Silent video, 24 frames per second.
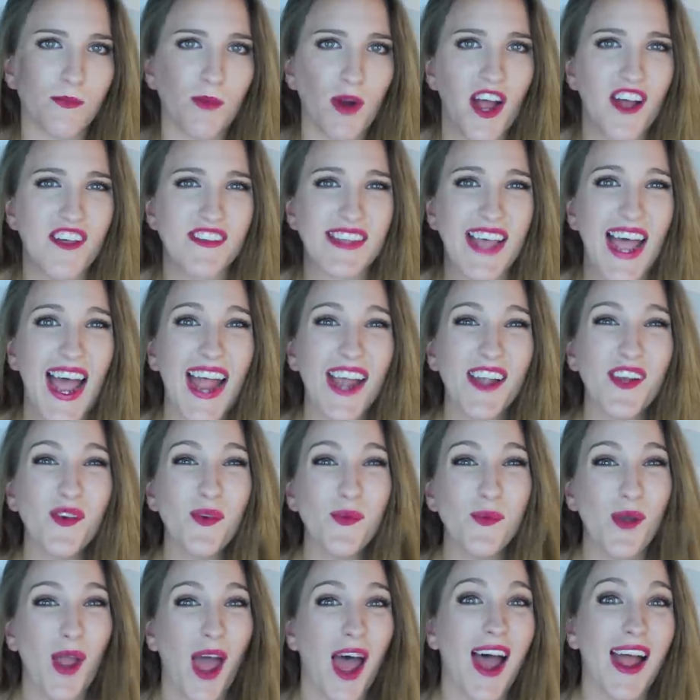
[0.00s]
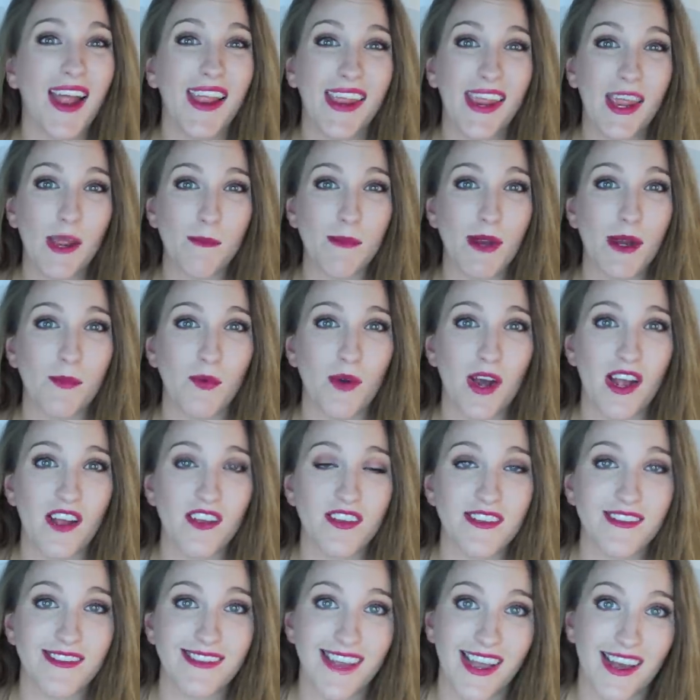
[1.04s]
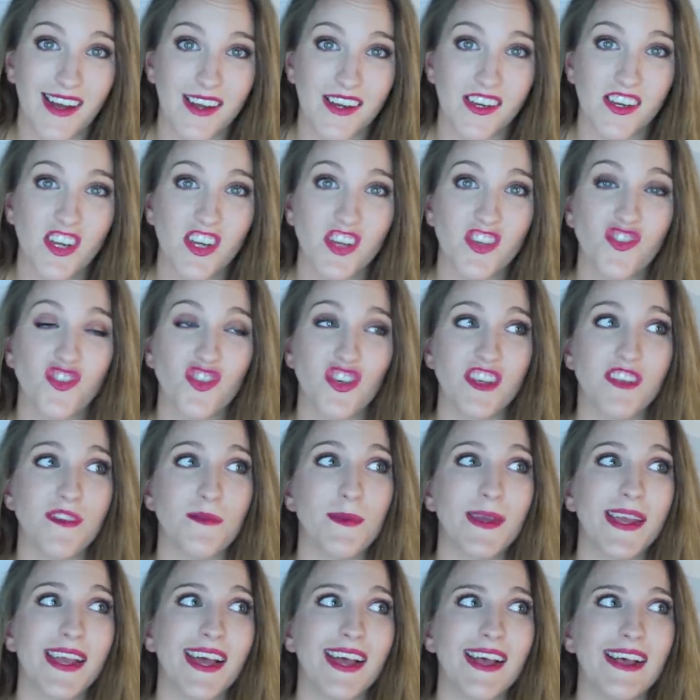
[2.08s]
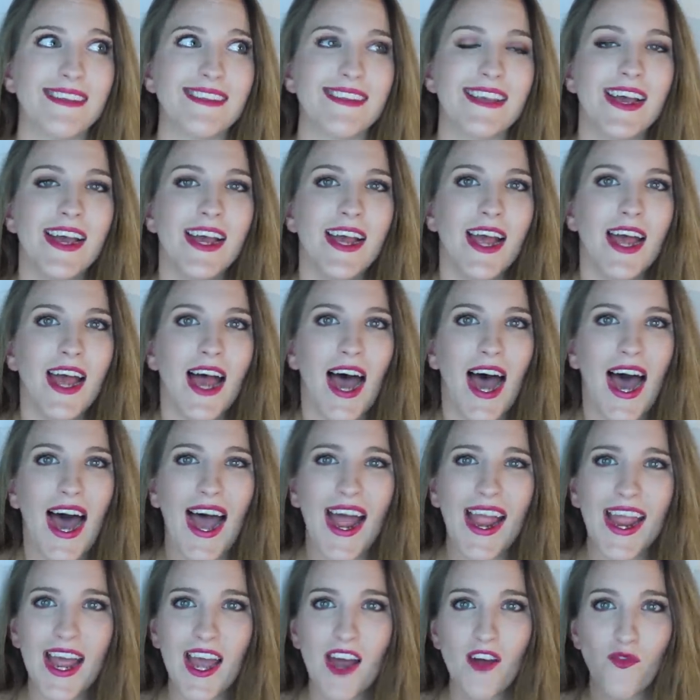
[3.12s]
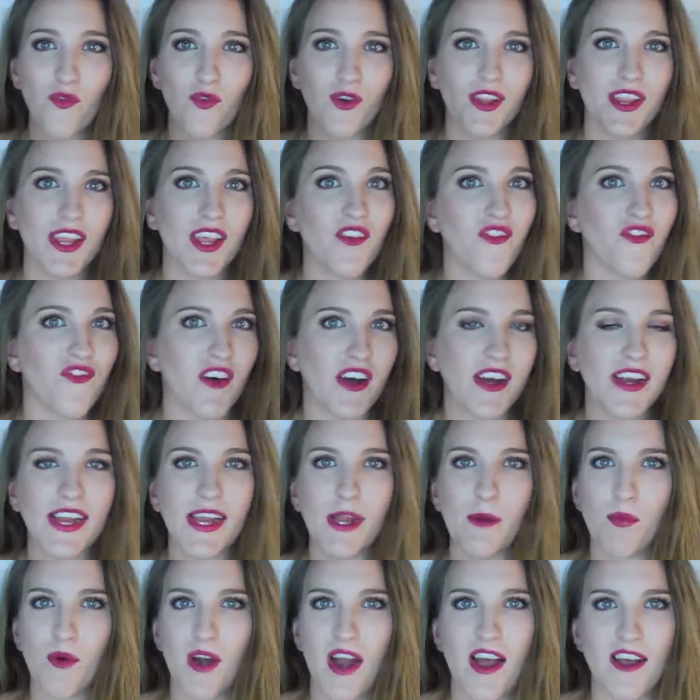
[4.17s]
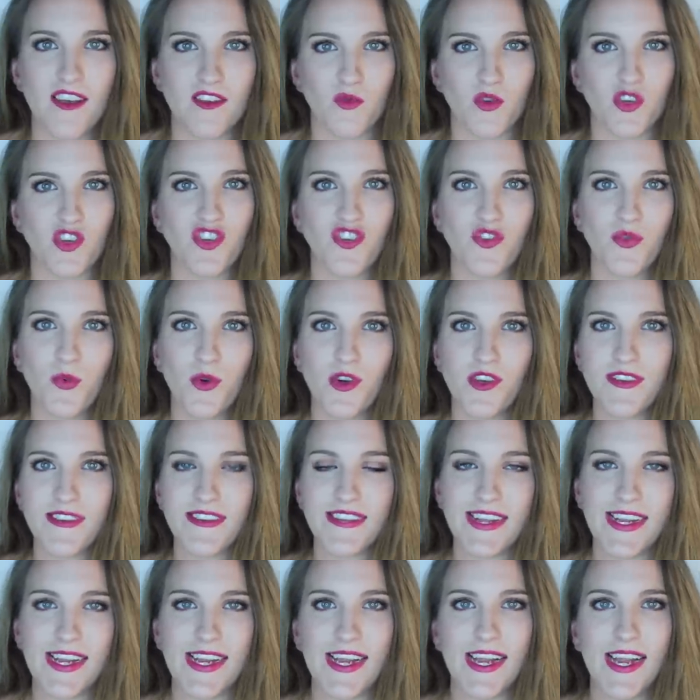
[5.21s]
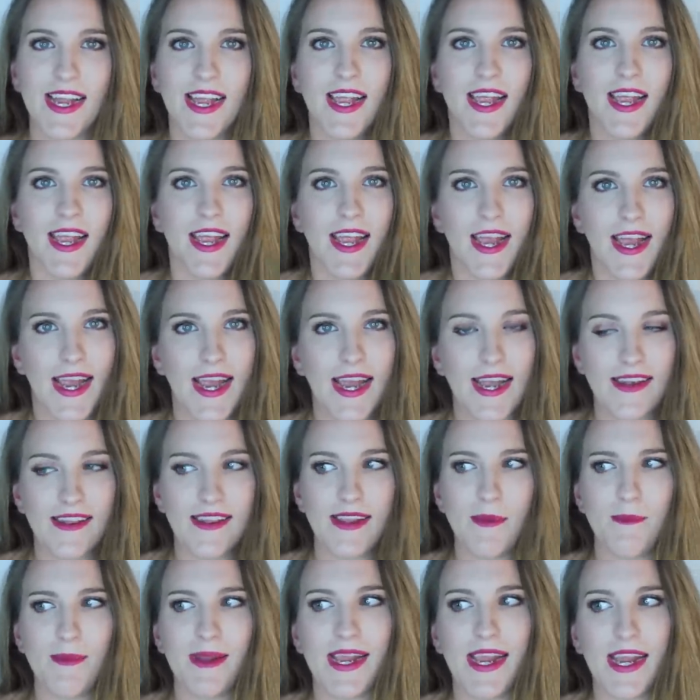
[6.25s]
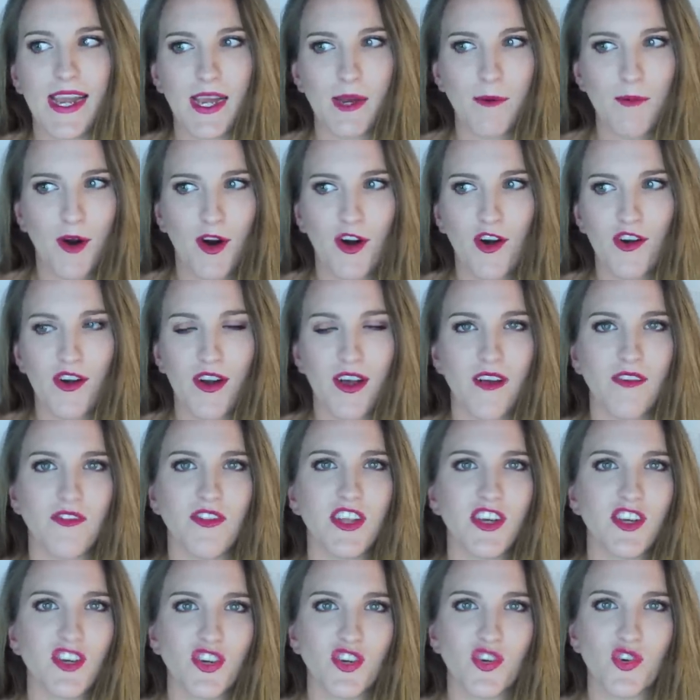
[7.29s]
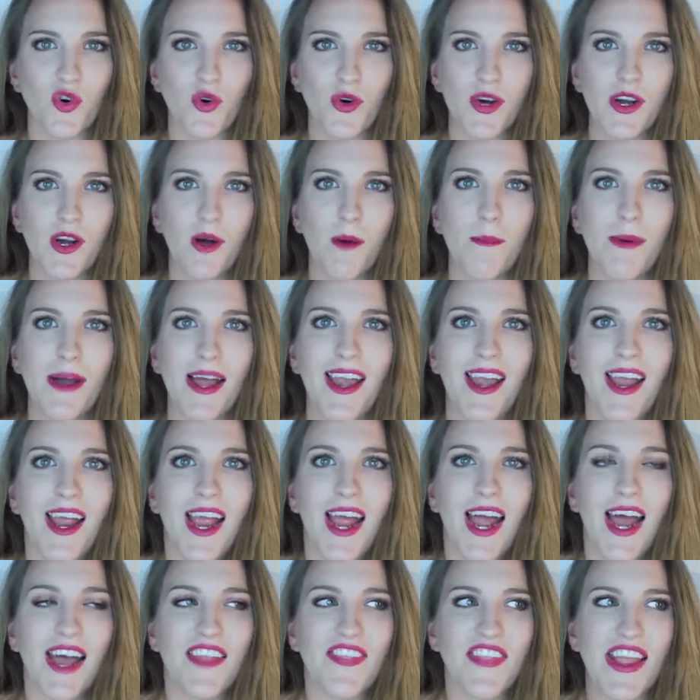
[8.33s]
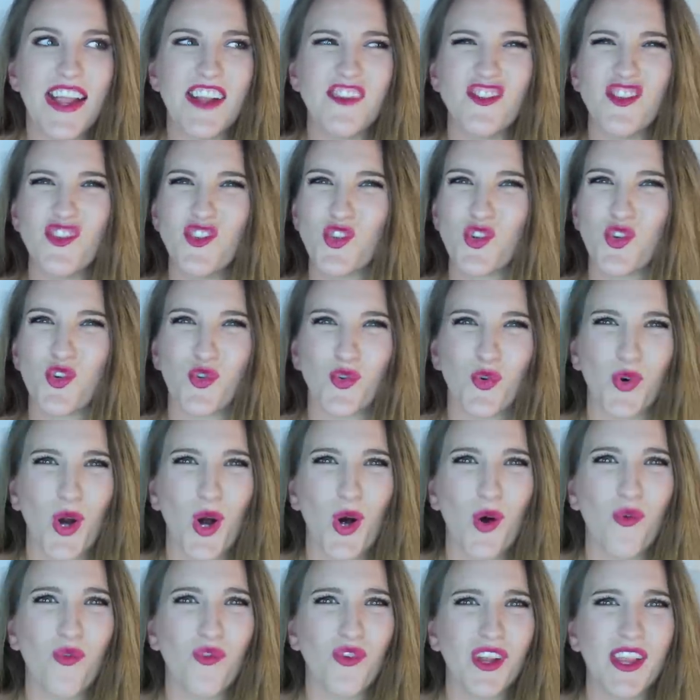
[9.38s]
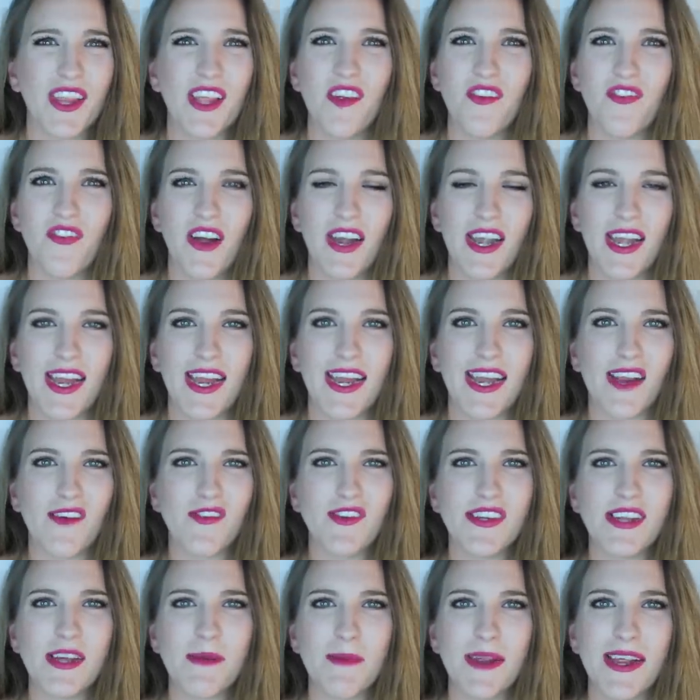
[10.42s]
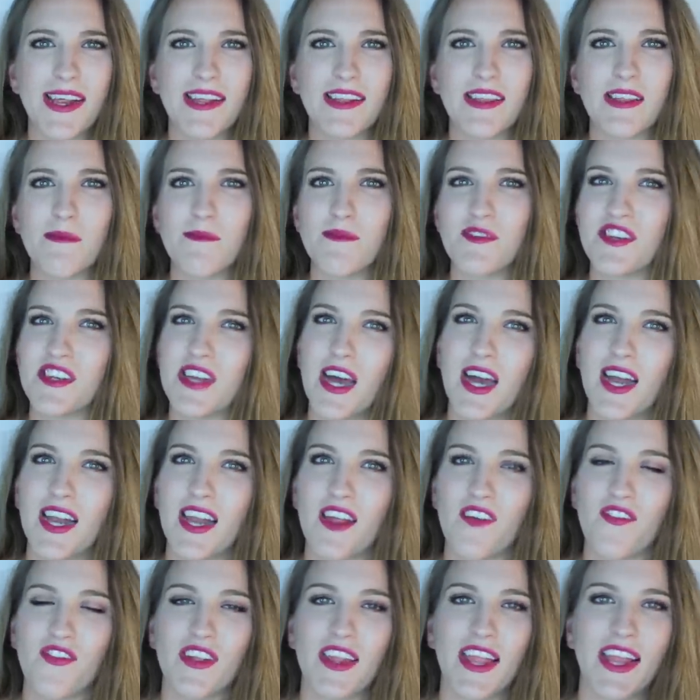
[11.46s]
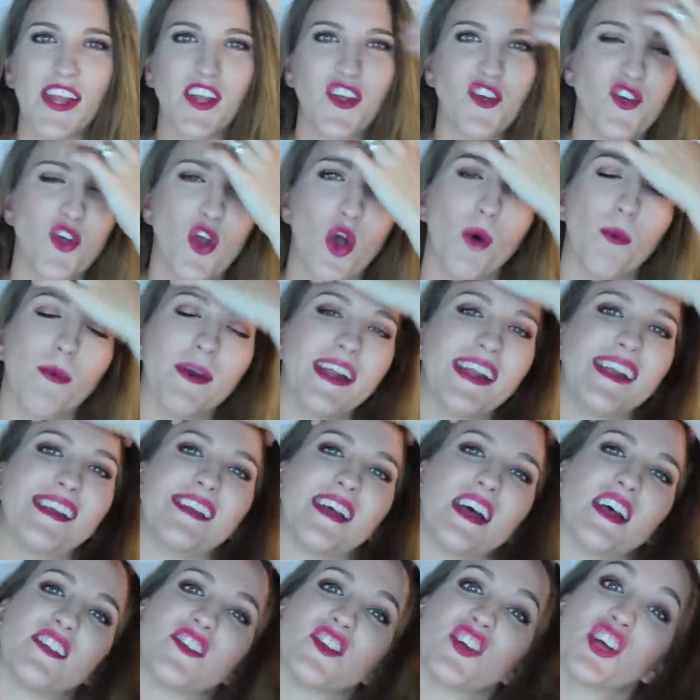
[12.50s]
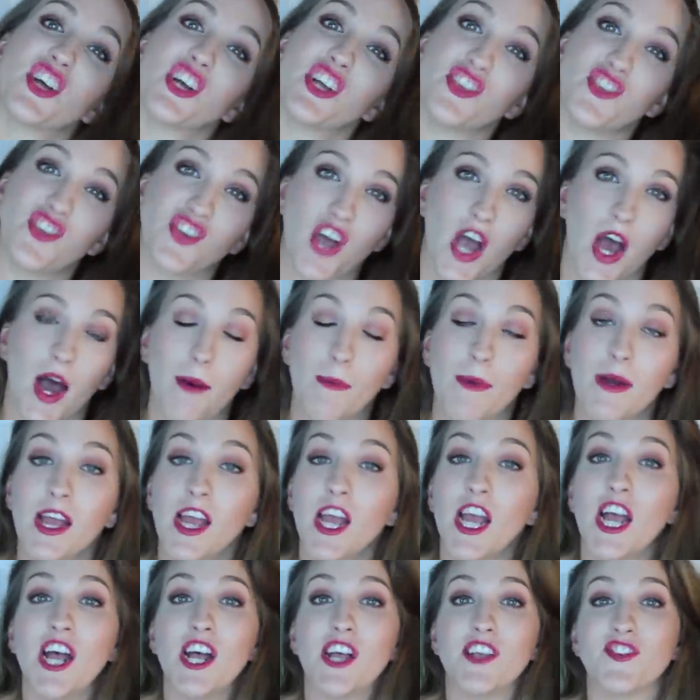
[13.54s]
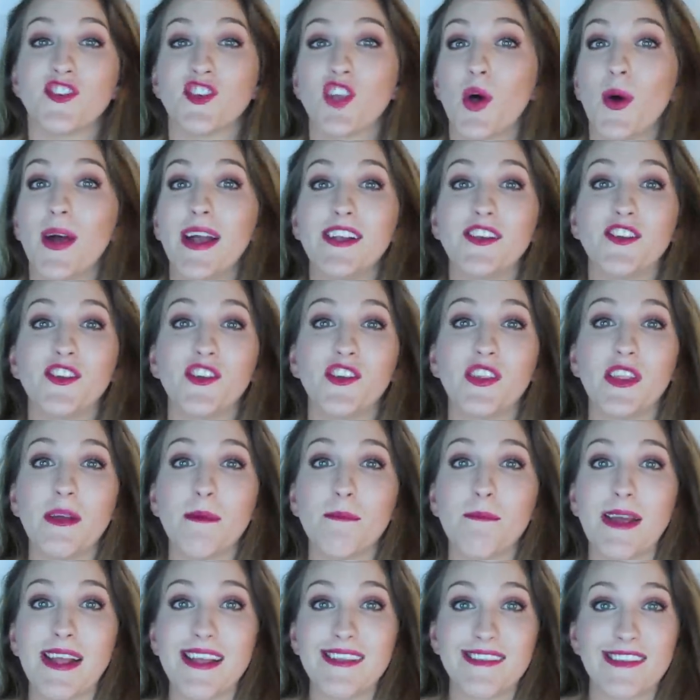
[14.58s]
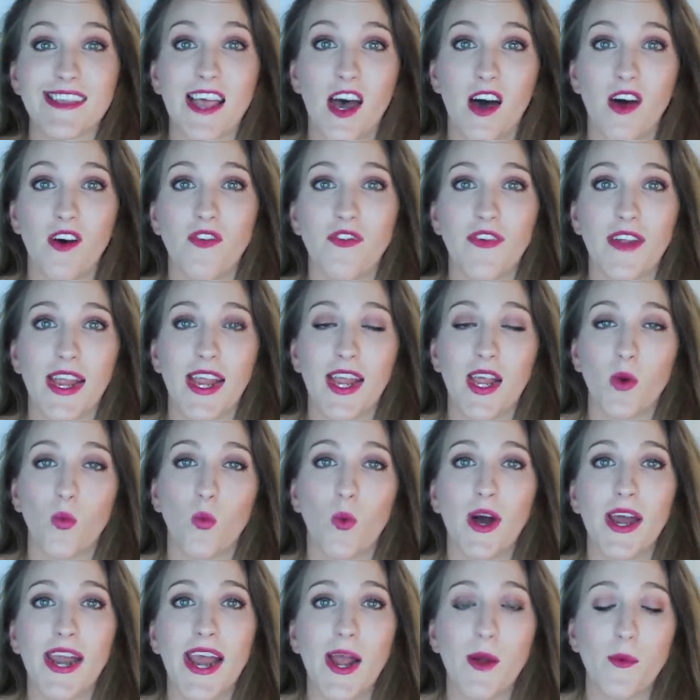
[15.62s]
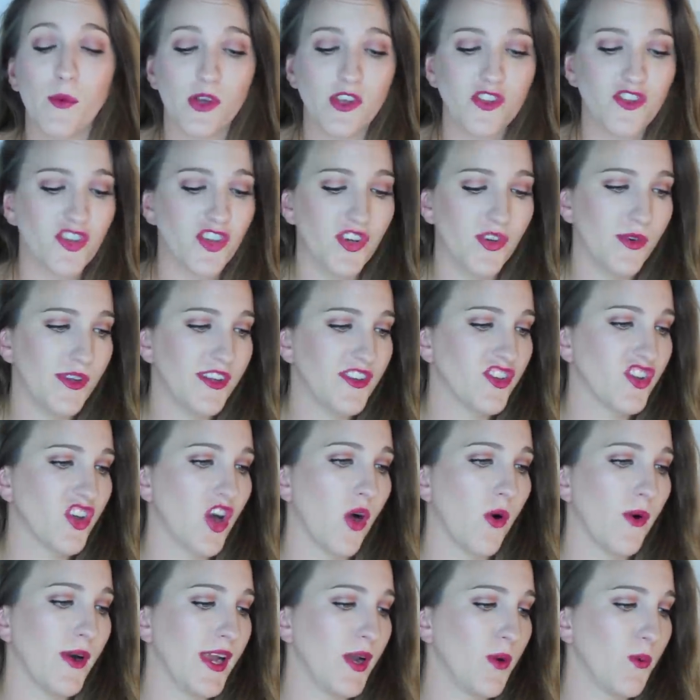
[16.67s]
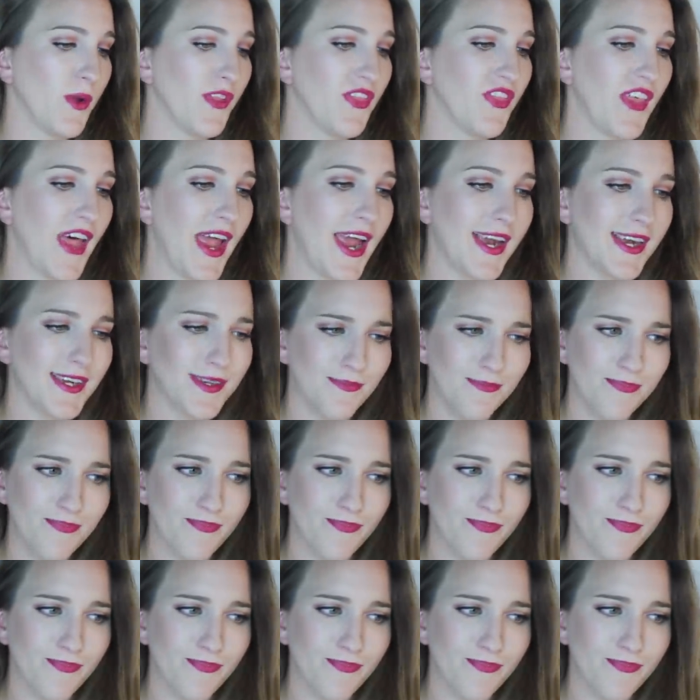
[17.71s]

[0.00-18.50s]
the brows. I do not get my brows done just because I have really funky brows, which you will see in the beginning part of the tutorial, but they just grow really funny and every time I get them done, I feel like nobody does a good job. So I do them myself and what I will do is go in with like